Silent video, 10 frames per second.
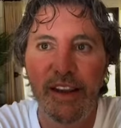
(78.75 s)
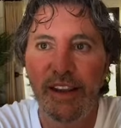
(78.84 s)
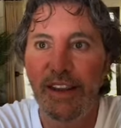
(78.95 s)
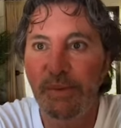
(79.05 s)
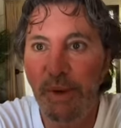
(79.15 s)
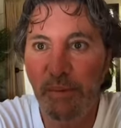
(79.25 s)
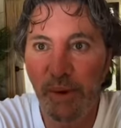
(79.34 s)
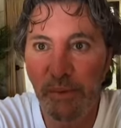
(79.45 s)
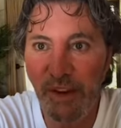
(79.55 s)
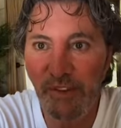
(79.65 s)
And these people
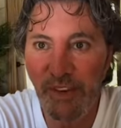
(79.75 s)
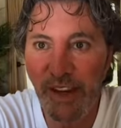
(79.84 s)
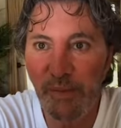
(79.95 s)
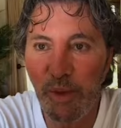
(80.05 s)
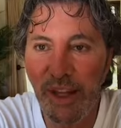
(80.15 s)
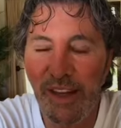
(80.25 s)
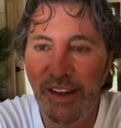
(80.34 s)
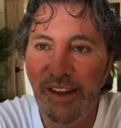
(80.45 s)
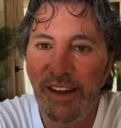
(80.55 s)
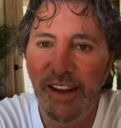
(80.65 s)
are my
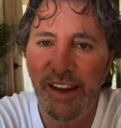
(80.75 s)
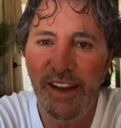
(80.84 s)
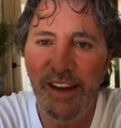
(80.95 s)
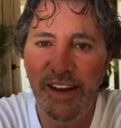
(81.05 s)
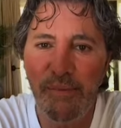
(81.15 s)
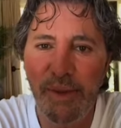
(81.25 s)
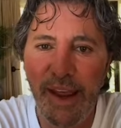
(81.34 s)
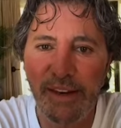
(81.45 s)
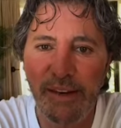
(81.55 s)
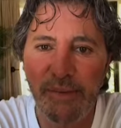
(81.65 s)
family, and it
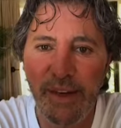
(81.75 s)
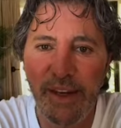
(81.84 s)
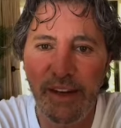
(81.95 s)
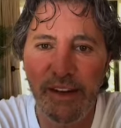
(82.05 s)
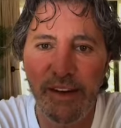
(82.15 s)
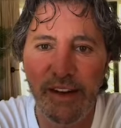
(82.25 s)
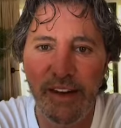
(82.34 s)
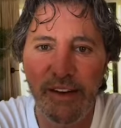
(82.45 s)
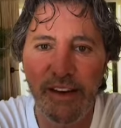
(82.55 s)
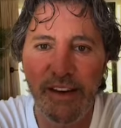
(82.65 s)
impacted me
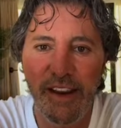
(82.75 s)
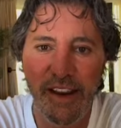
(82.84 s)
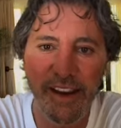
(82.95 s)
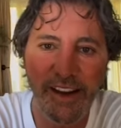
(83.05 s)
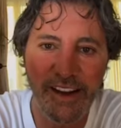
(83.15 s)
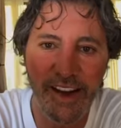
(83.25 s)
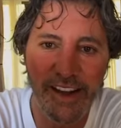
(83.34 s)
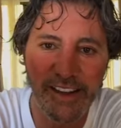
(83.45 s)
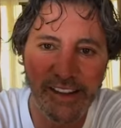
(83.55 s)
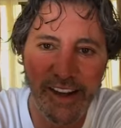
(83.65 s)
in a hey
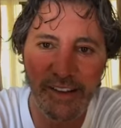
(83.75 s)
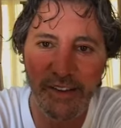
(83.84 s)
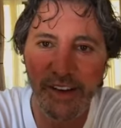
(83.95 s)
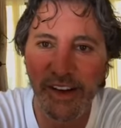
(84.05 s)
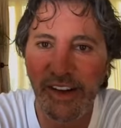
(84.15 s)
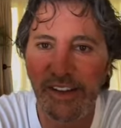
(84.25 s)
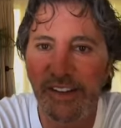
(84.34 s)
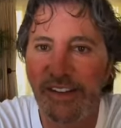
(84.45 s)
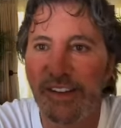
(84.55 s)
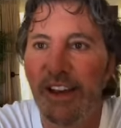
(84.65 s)
guys, hey Laura, hey
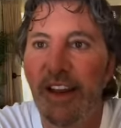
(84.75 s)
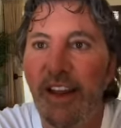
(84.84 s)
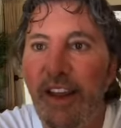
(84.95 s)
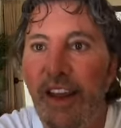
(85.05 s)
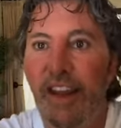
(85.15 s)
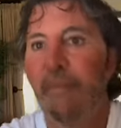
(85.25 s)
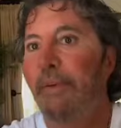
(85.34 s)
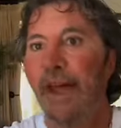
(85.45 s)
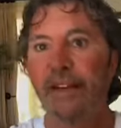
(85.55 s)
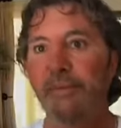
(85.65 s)
Susan. It
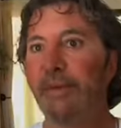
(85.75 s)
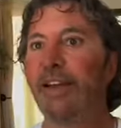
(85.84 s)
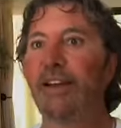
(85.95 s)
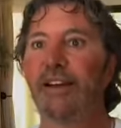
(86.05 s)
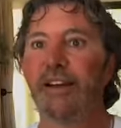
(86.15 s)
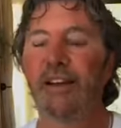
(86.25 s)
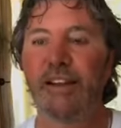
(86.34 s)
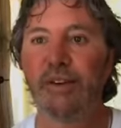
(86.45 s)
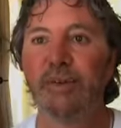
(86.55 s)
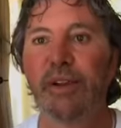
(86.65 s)
impacted me
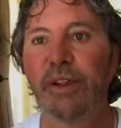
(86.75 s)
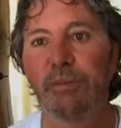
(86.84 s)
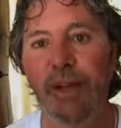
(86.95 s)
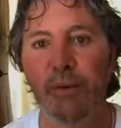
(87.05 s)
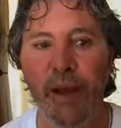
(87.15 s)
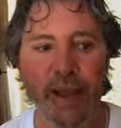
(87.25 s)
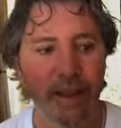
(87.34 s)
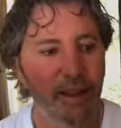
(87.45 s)
in a really big way.